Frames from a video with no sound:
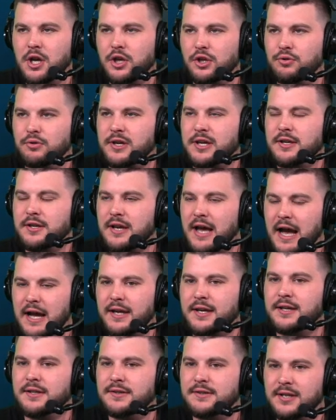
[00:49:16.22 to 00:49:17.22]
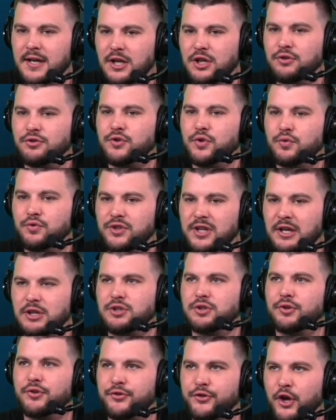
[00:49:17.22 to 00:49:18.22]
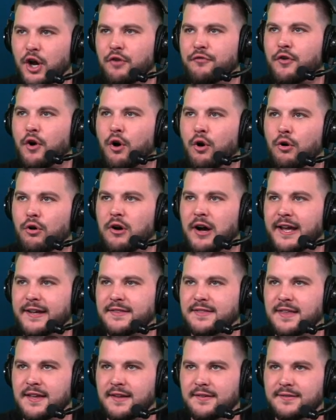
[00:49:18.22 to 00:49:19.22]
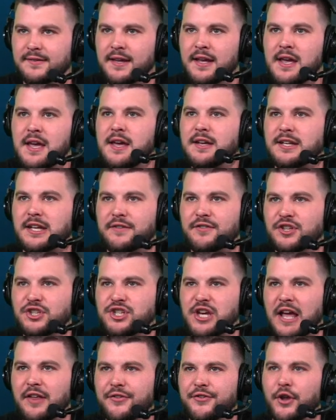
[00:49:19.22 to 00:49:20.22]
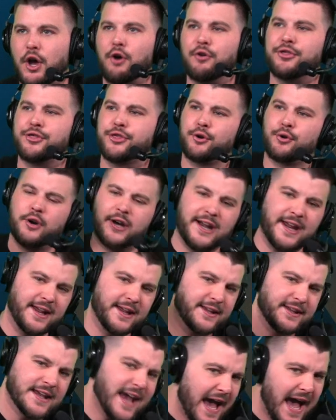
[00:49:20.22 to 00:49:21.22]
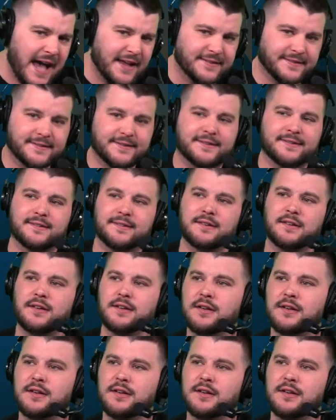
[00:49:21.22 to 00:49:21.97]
You cannot continue to dig yourself a hole like this. DiVincenzo, three, yes!